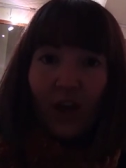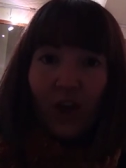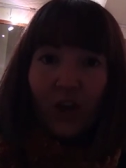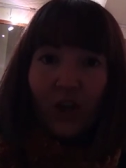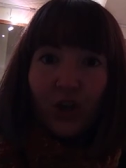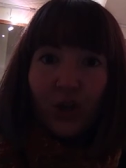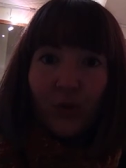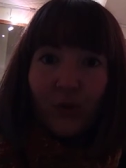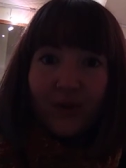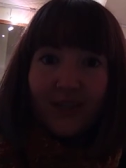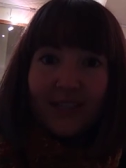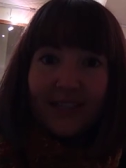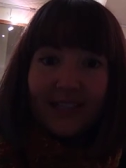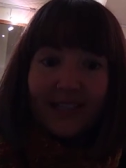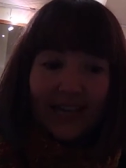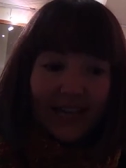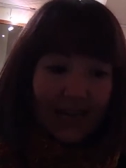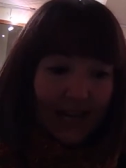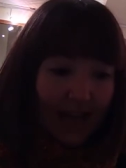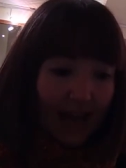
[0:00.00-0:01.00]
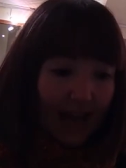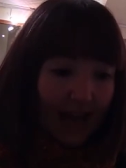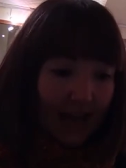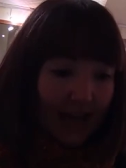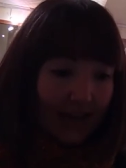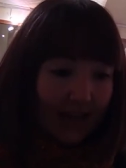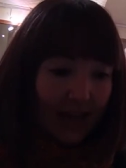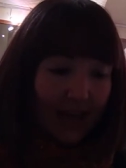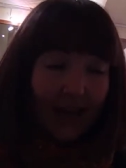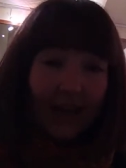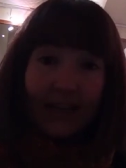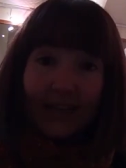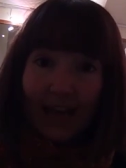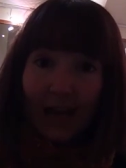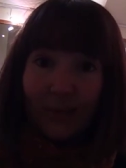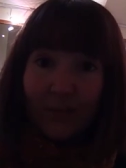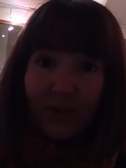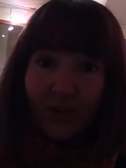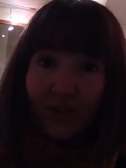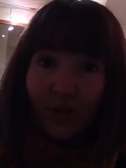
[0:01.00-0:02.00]
you would see a, uh, a
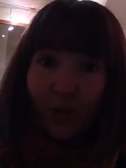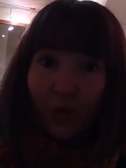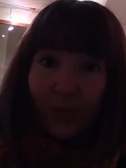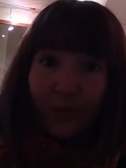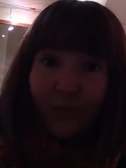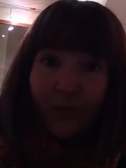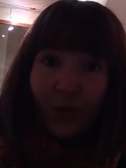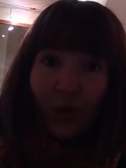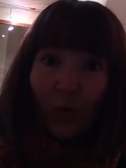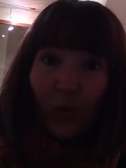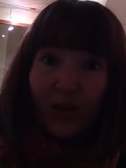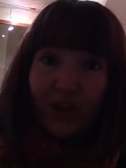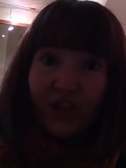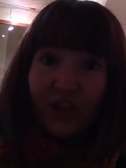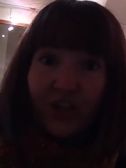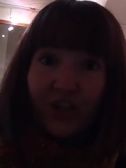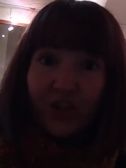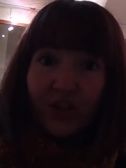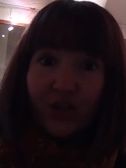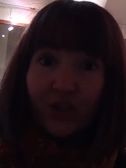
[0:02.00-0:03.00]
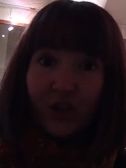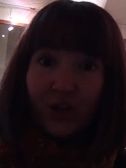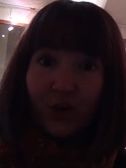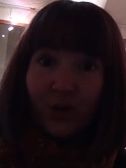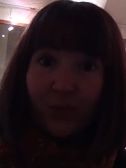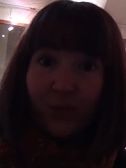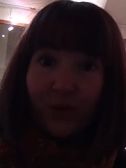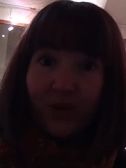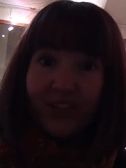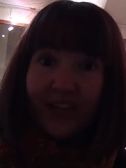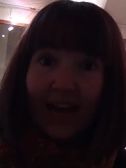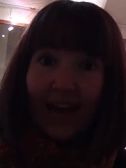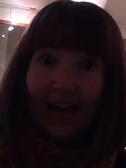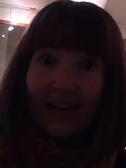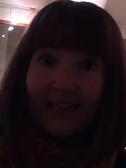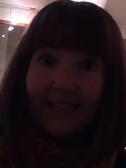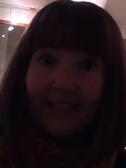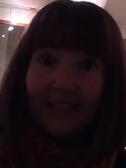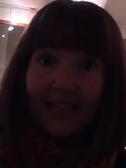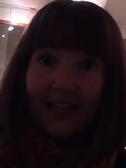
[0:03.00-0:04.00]
camisole, which is to
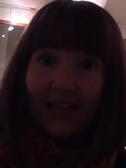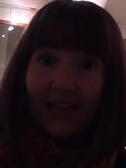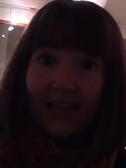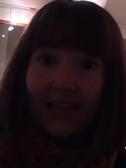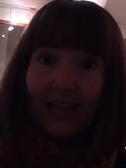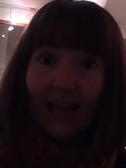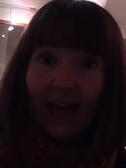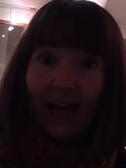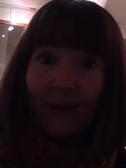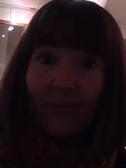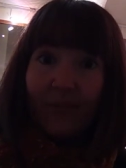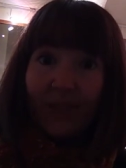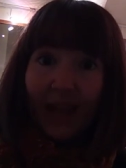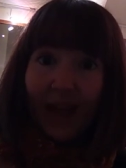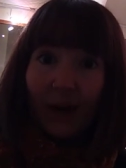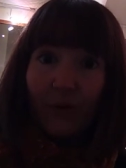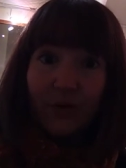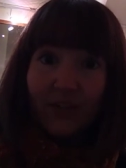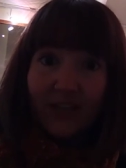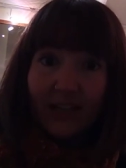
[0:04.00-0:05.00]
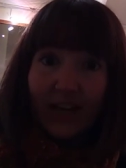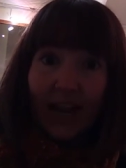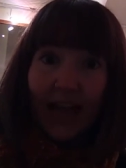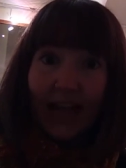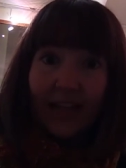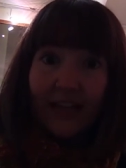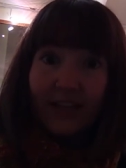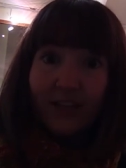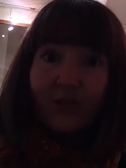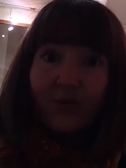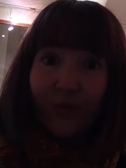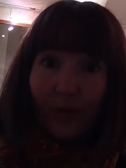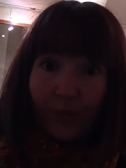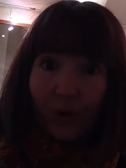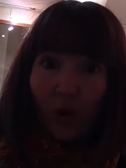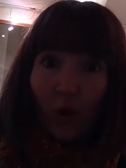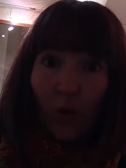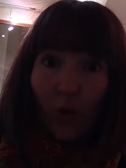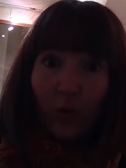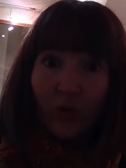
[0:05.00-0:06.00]
protect the, uh, the outer layers from the
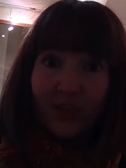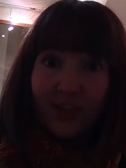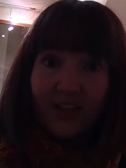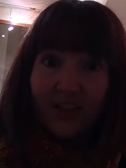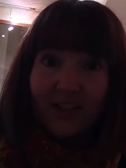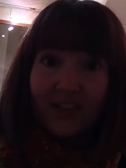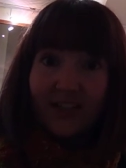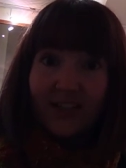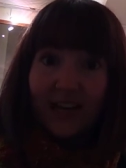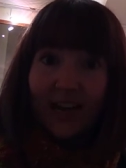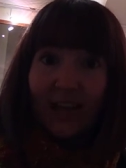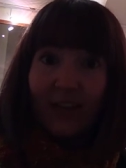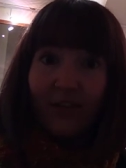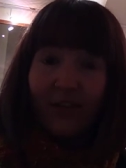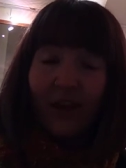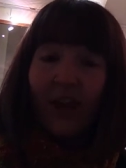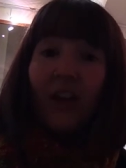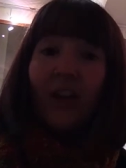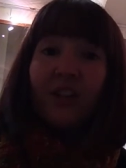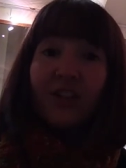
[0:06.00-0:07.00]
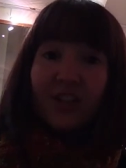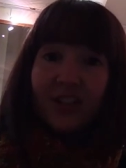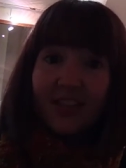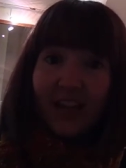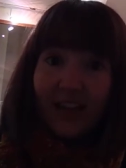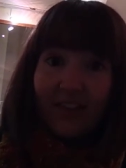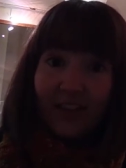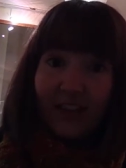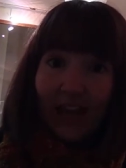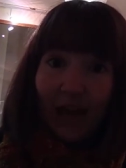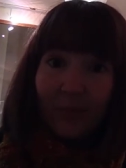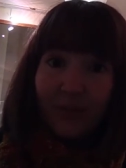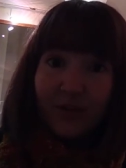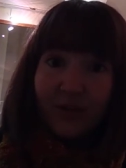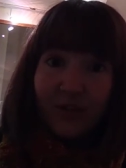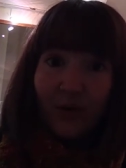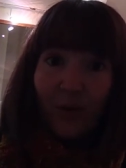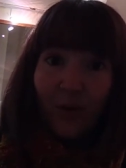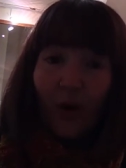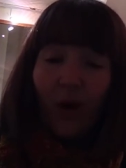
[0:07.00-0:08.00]
corset underneath. So take the
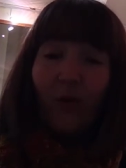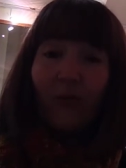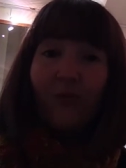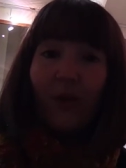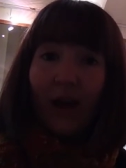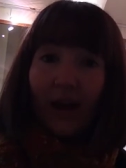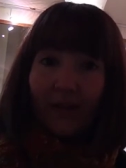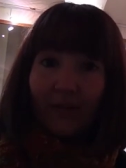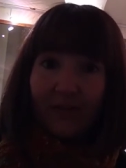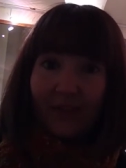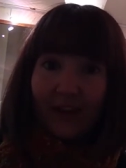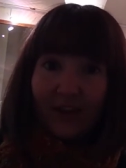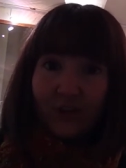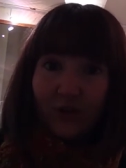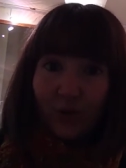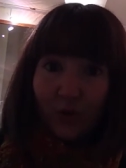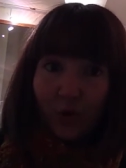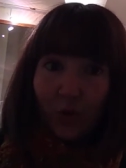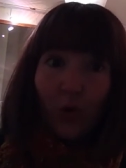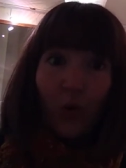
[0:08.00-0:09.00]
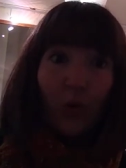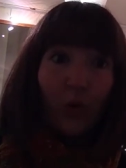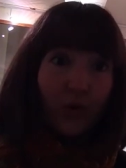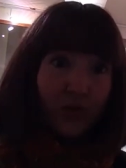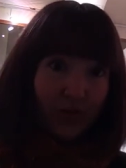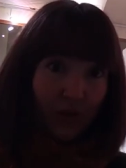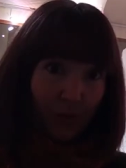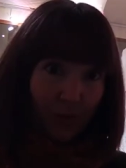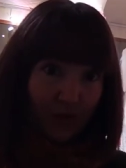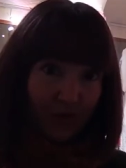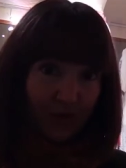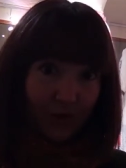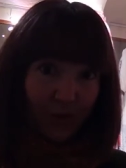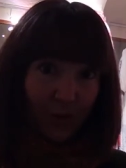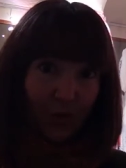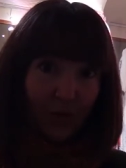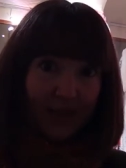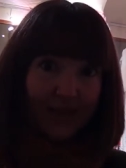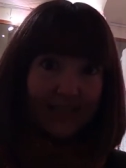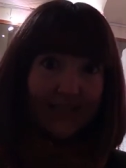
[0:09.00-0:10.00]
camisole off and there's your corset, which is
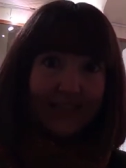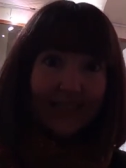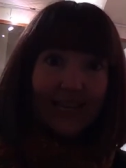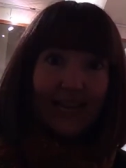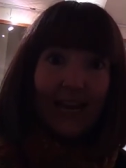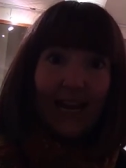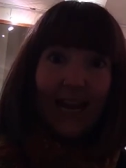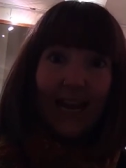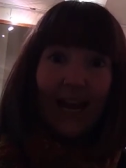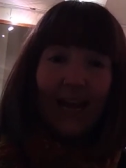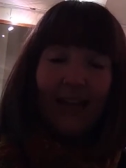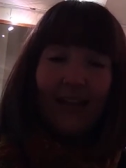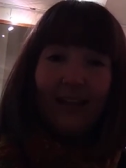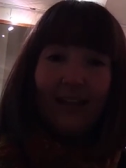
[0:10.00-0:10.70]
what we can see here.